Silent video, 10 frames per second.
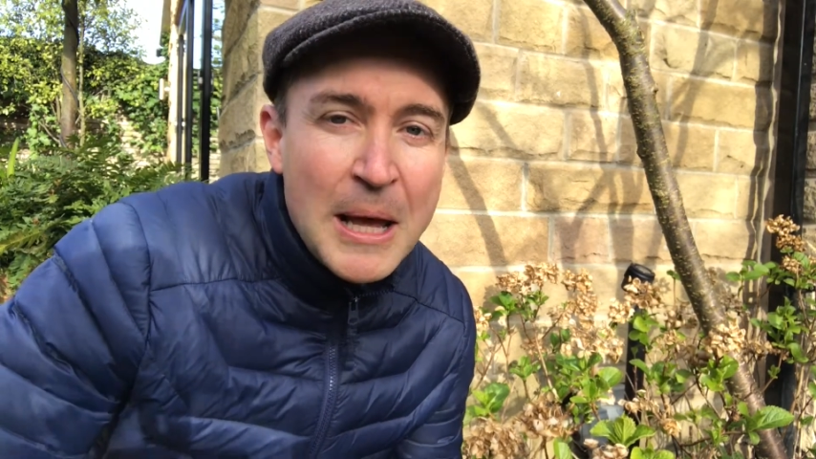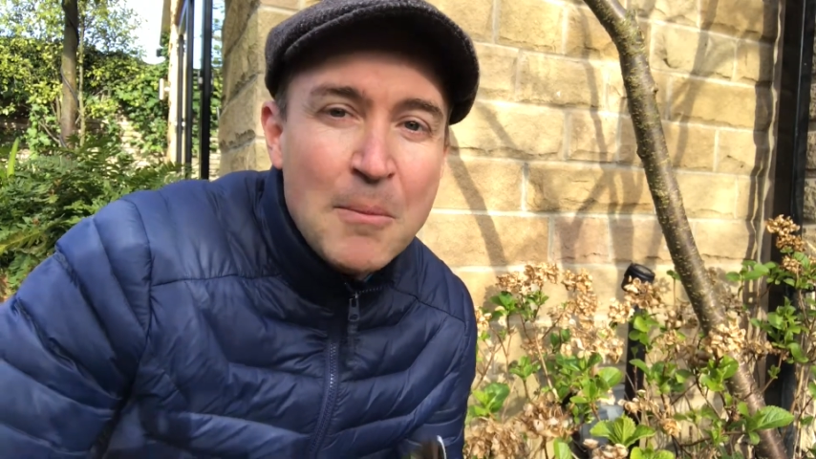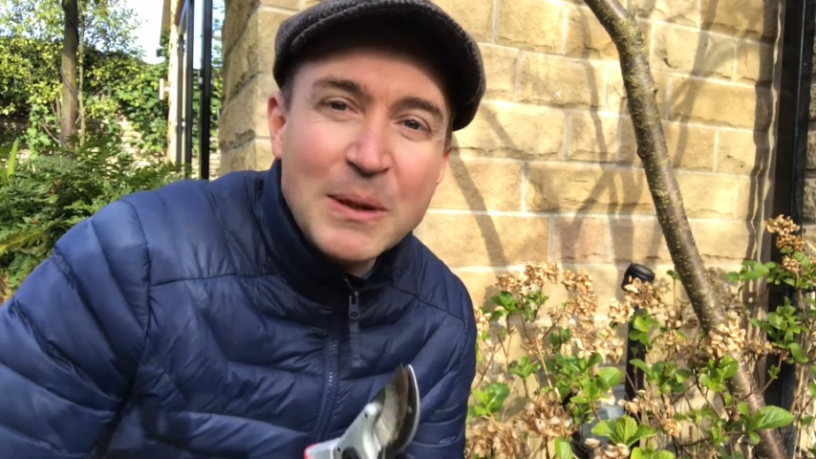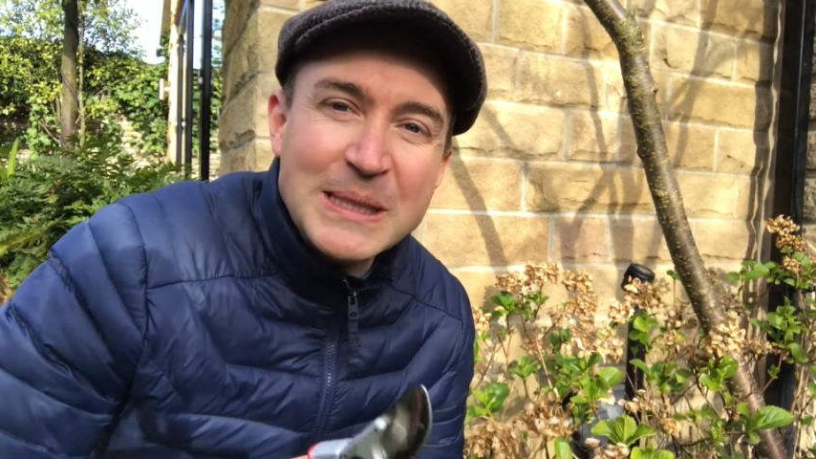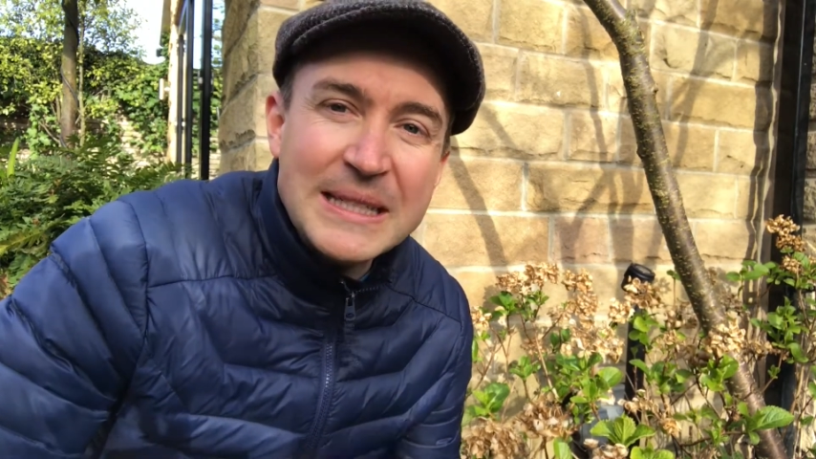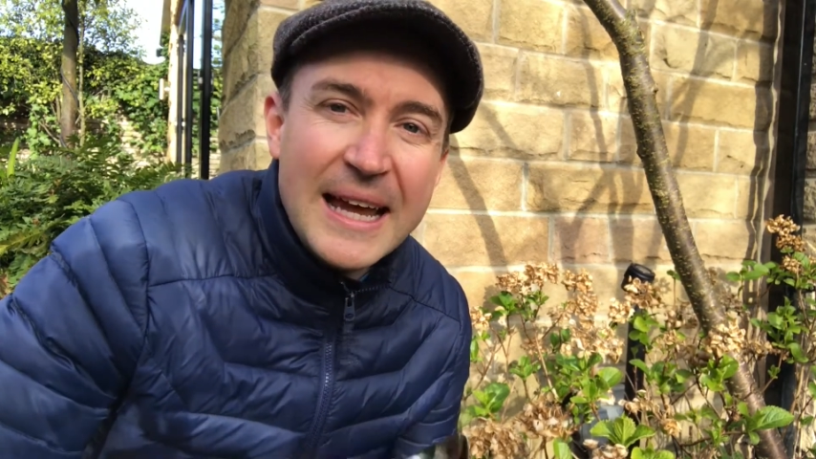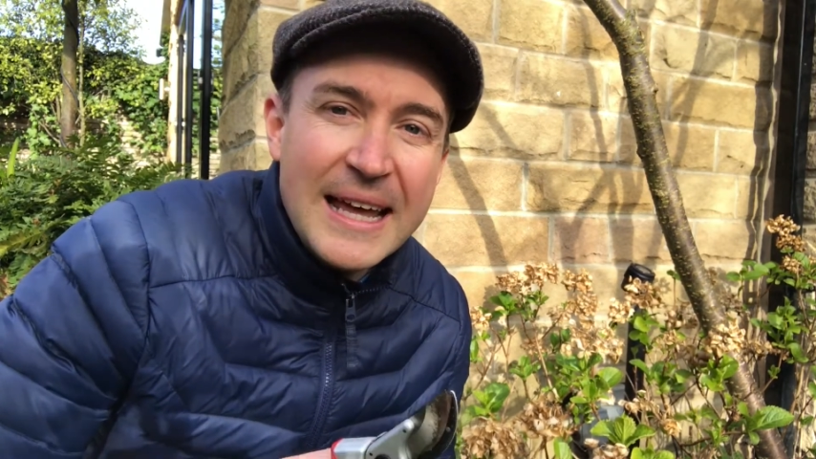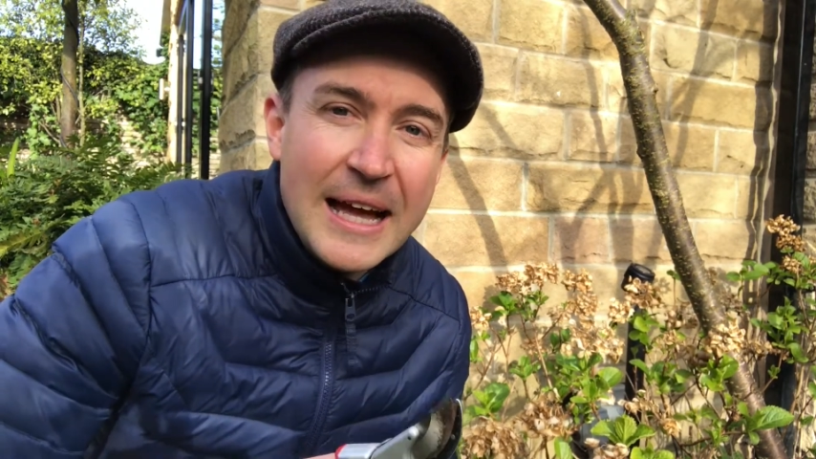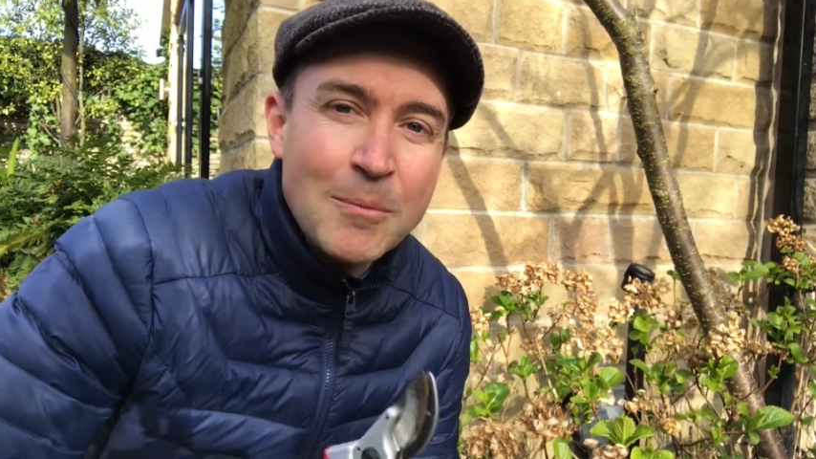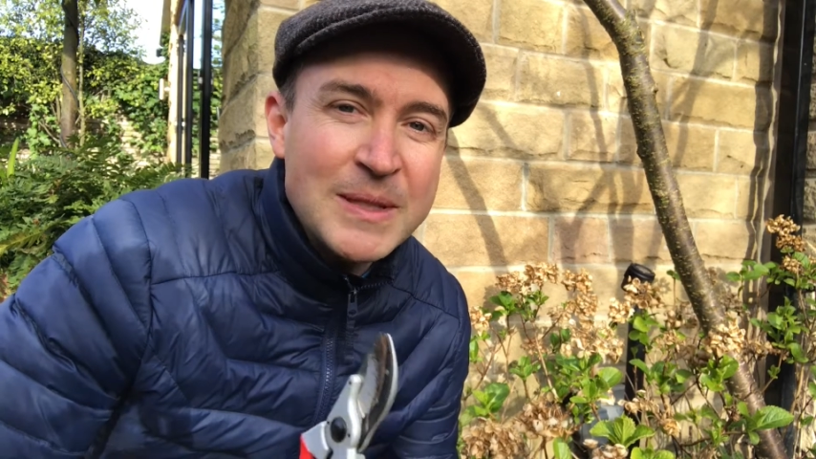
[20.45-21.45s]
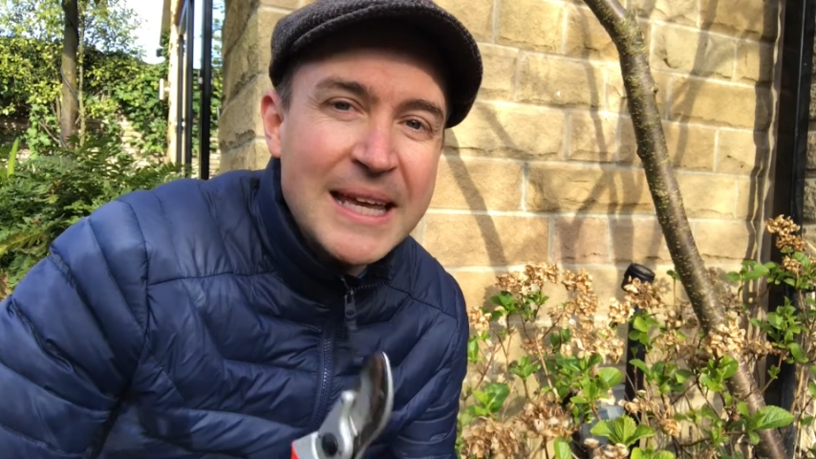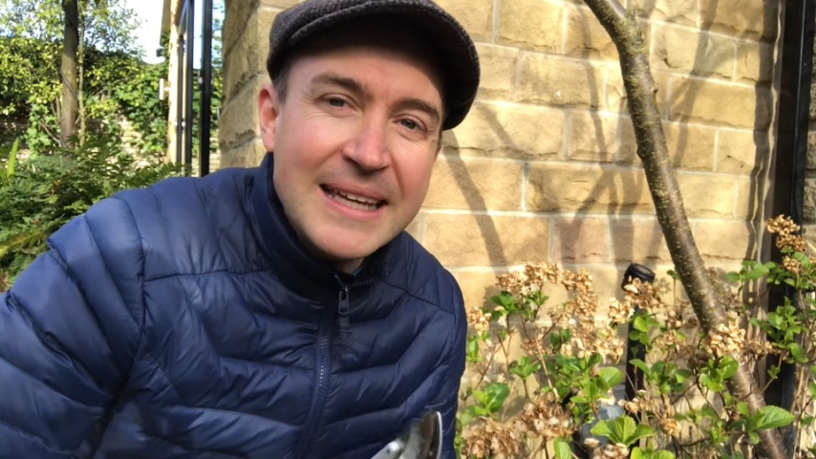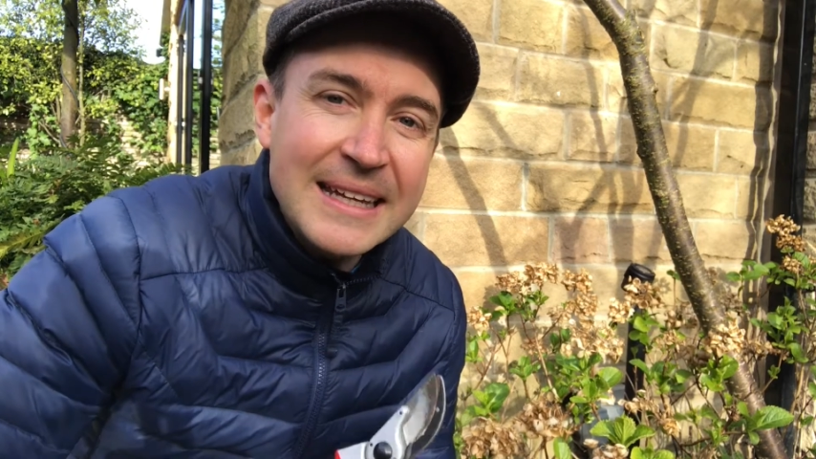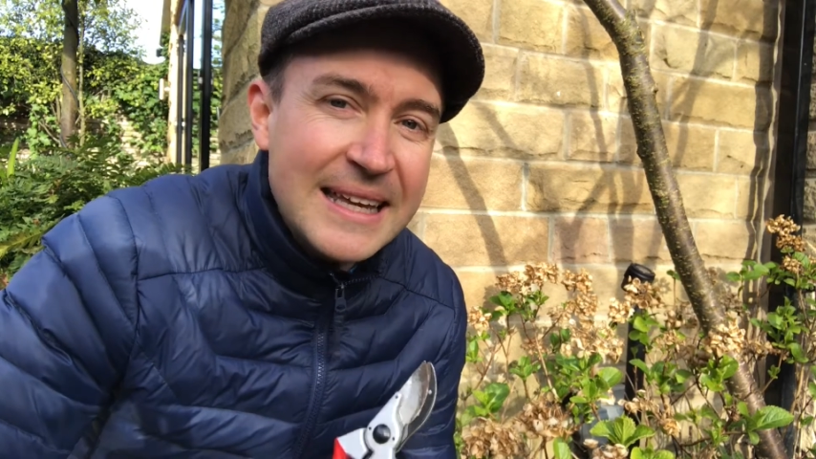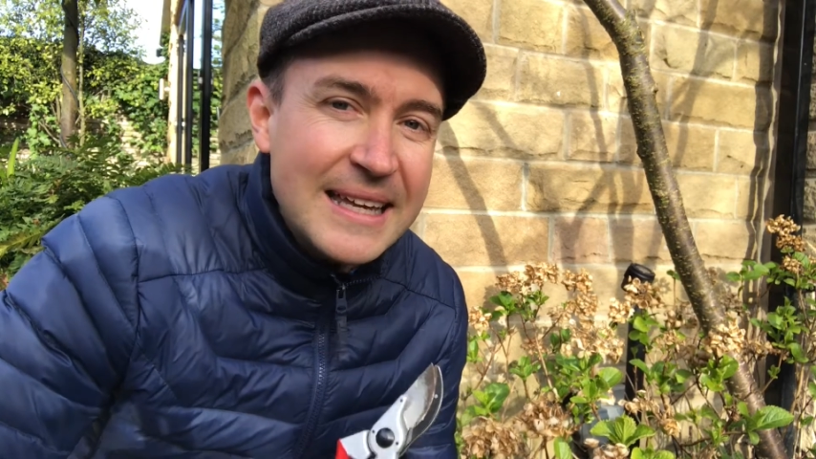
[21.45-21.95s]
but today I'm taking
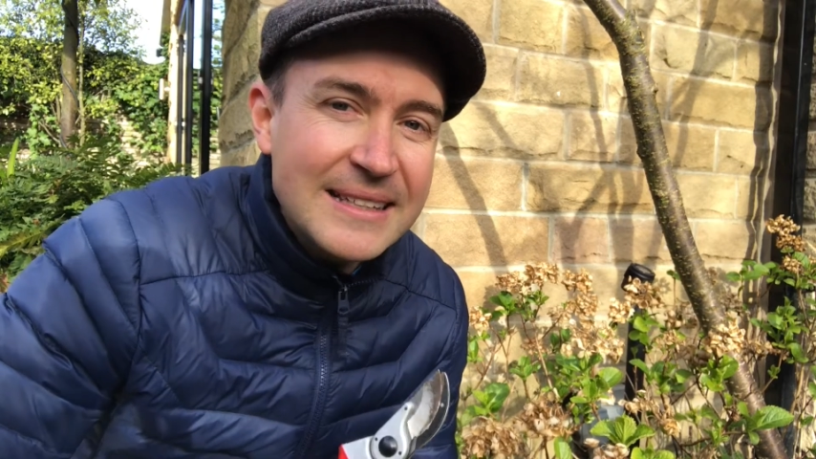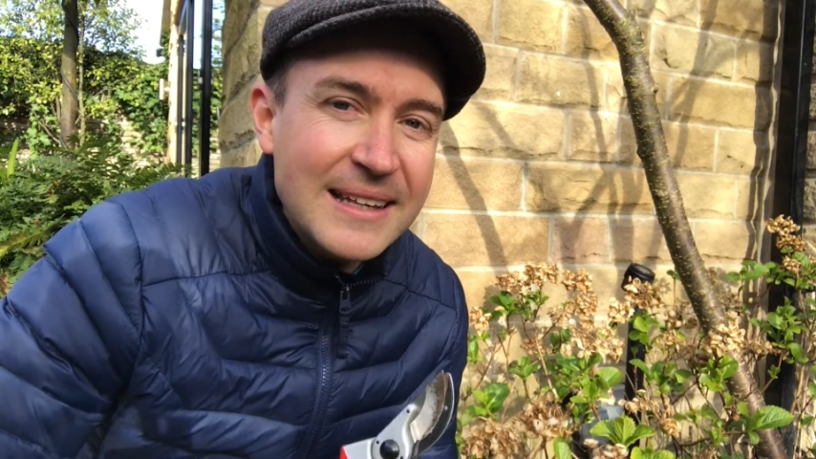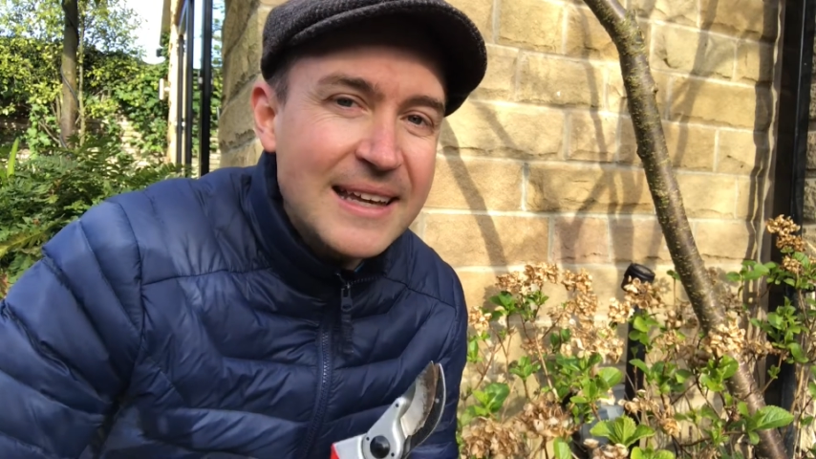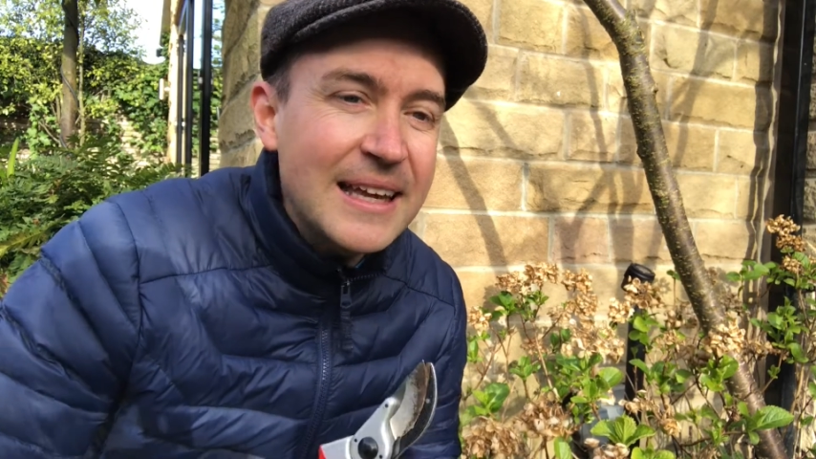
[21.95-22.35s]
it easy.